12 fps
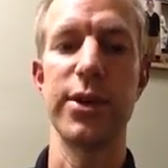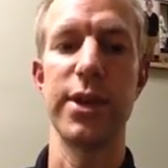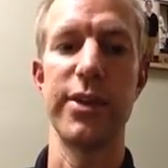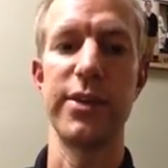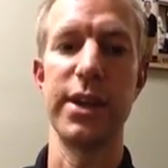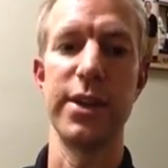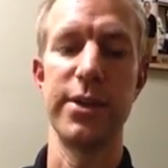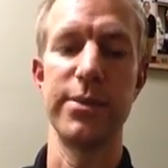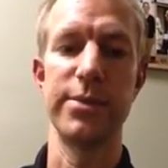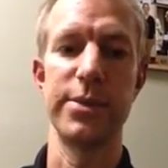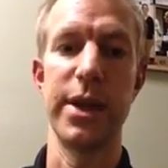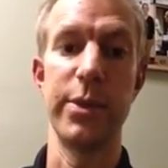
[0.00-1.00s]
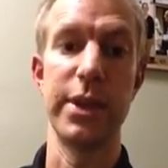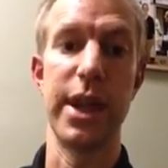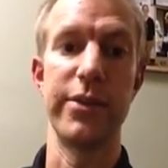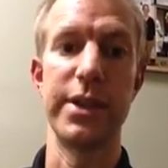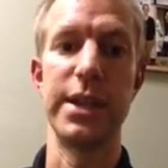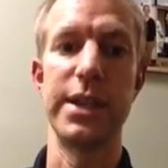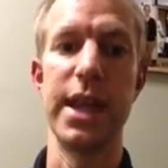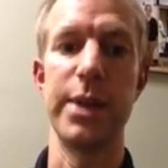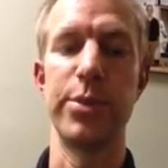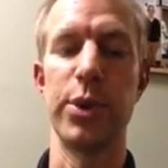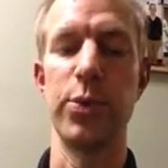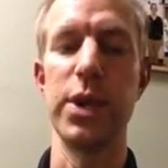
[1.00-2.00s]
or every, having that day
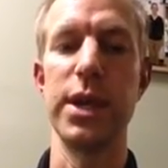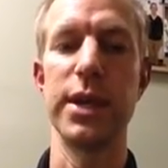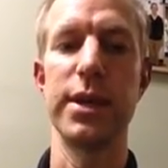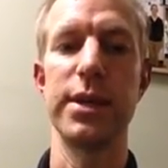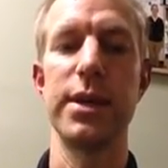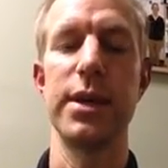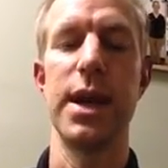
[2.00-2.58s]
per week?